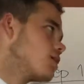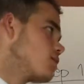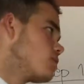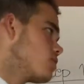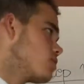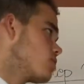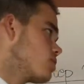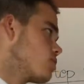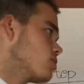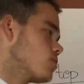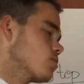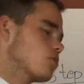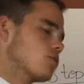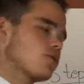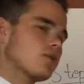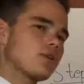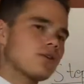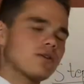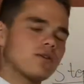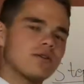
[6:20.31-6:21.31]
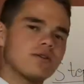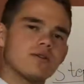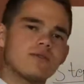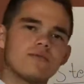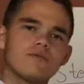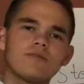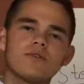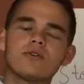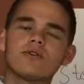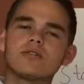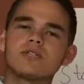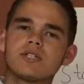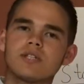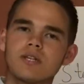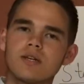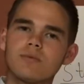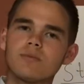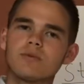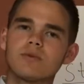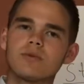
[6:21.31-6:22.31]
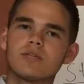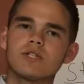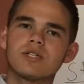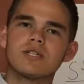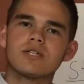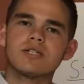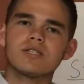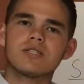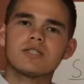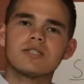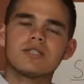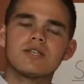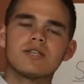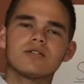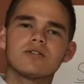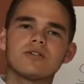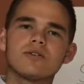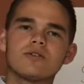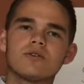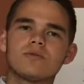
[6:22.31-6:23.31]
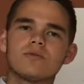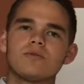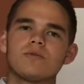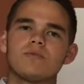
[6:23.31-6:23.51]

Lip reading: you go to the first step, which is that you